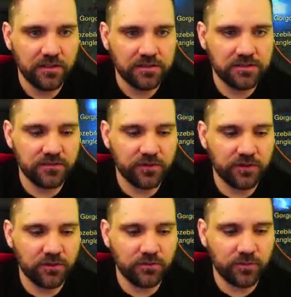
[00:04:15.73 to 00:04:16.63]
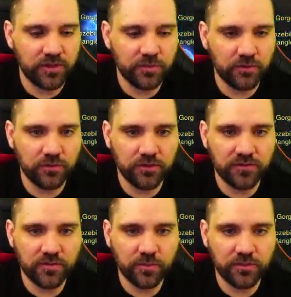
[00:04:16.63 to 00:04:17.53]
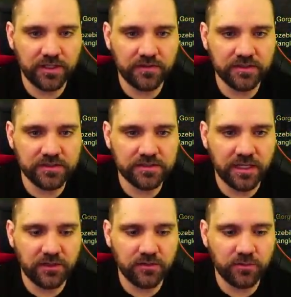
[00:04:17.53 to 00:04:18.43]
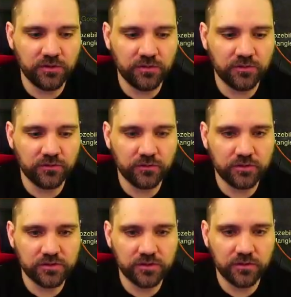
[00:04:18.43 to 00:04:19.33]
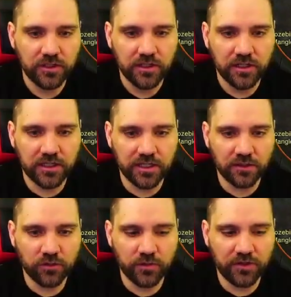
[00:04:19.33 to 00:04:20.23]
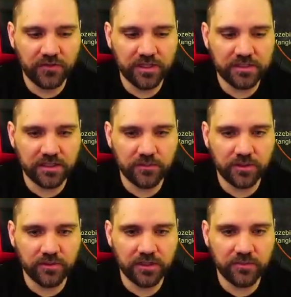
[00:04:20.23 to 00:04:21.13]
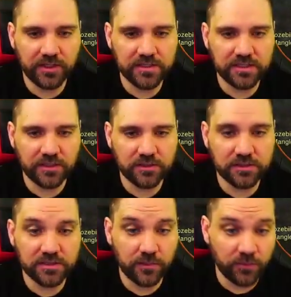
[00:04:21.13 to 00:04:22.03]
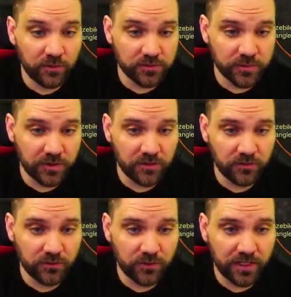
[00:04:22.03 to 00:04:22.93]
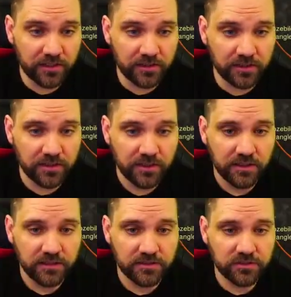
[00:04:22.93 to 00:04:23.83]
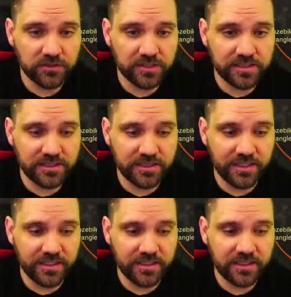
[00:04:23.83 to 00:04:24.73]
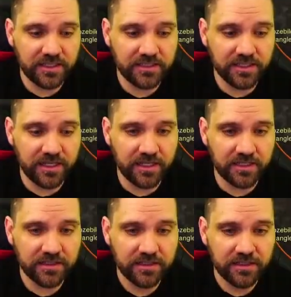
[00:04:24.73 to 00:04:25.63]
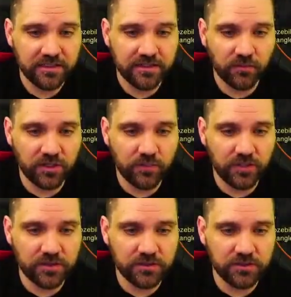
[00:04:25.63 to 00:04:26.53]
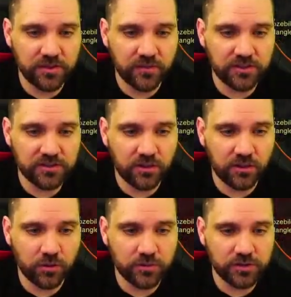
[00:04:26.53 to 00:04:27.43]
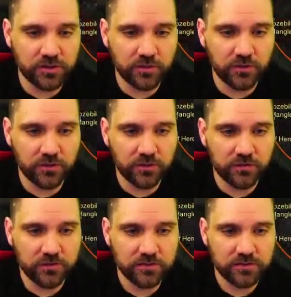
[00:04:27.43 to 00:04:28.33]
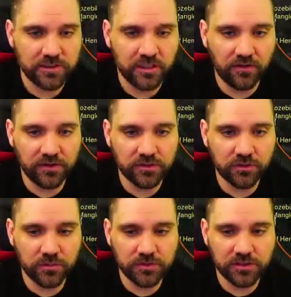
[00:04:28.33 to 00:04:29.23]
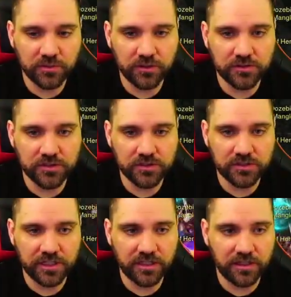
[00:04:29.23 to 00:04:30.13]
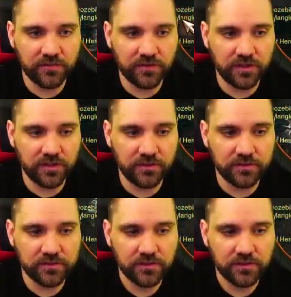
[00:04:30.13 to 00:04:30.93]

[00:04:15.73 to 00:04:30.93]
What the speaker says: difficult for people who have never played this style of build before. So again, grouping things up, I'm going to command skeletons. I'm Bone Spearing with right click. As soon as I see anything die, then what I'm going to do is I'm going to start Corpse Exploding. See how those Corpse Explodes just take out everything else.